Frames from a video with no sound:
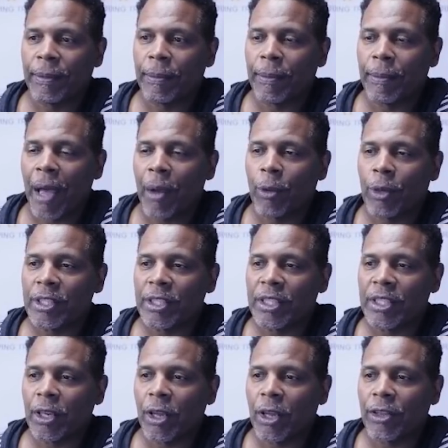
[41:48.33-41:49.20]
I would have
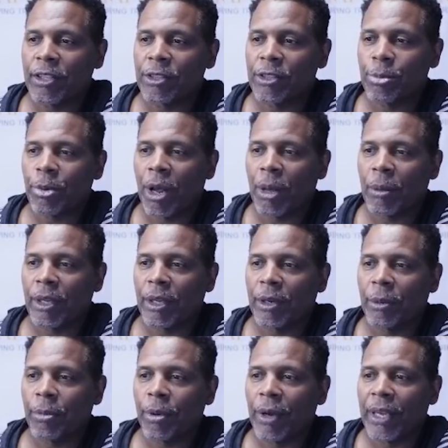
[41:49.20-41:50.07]
said, oh, this is probably going to
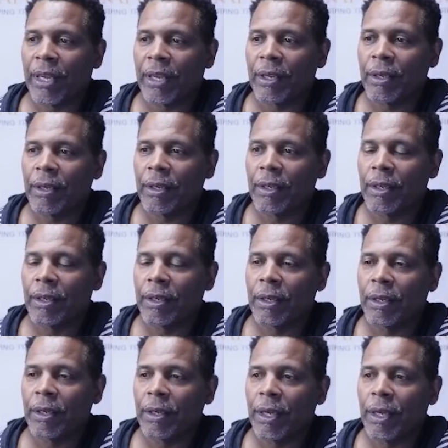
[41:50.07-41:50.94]
break
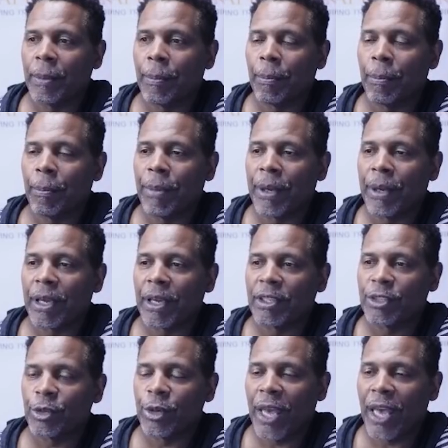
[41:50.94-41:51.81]

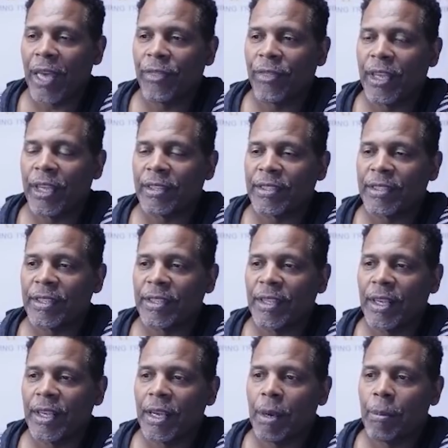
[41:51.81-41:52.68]
because you had this.
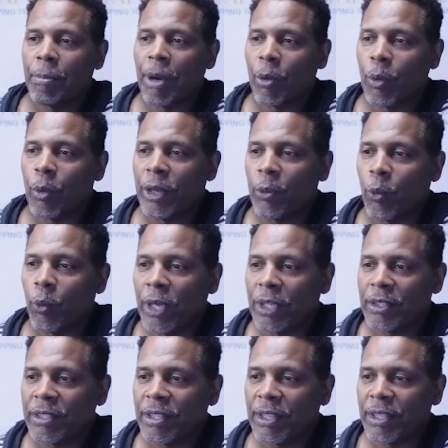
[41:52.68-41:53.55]
But we
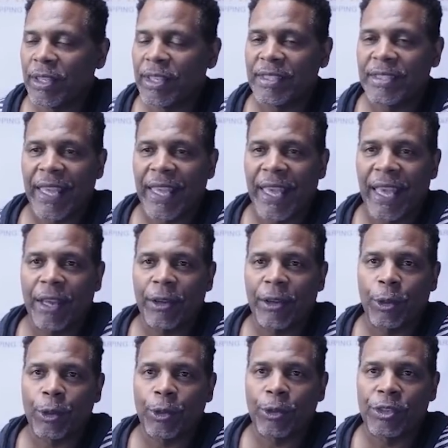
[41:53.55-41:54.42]
went to these
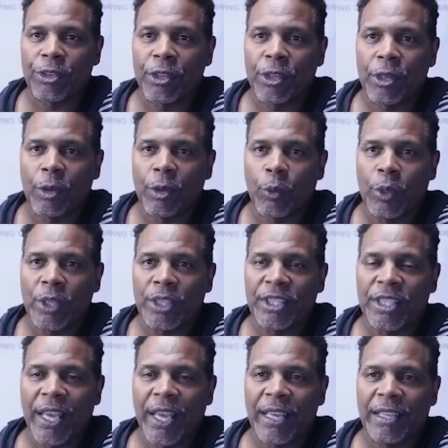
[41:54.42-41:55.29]
candles. We
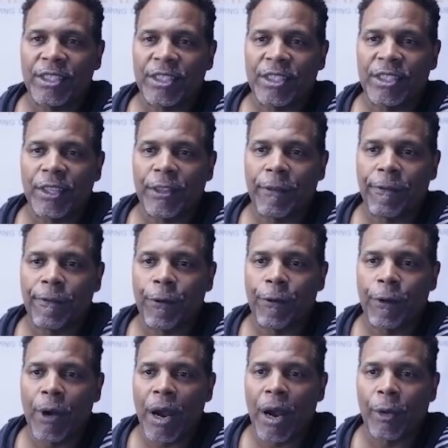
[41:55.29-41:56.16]
changed to the
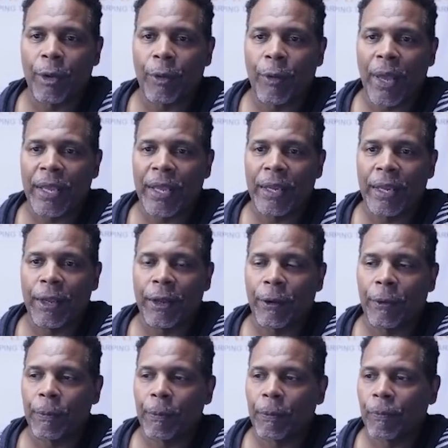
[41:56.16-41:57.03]
4 hour right here.
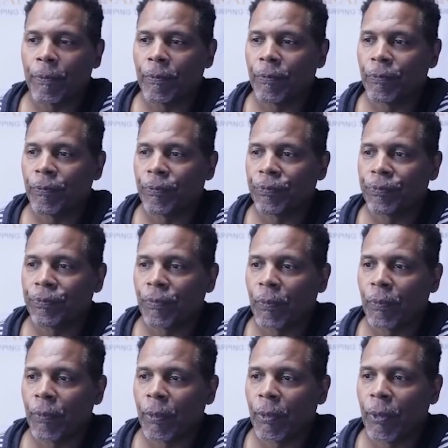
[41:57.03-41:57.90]

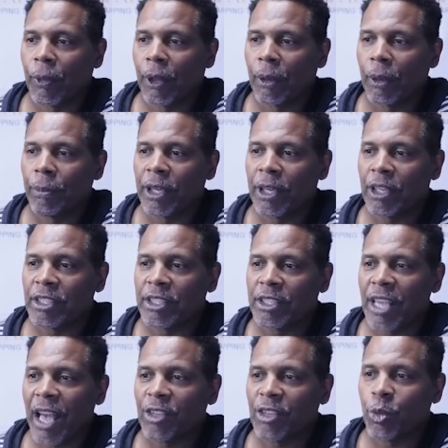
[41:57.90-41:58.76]
Because,
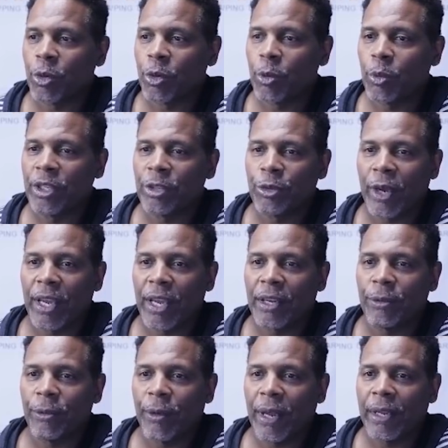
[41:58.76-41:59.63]
guys, what are we
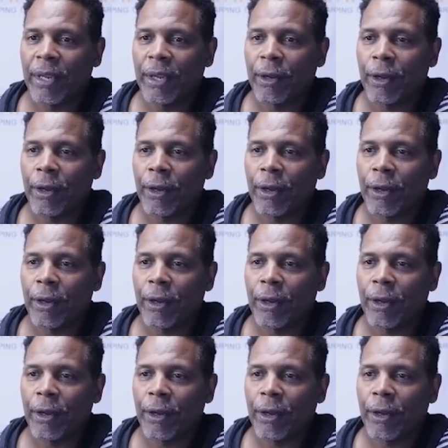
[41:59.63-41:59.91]
trading right here?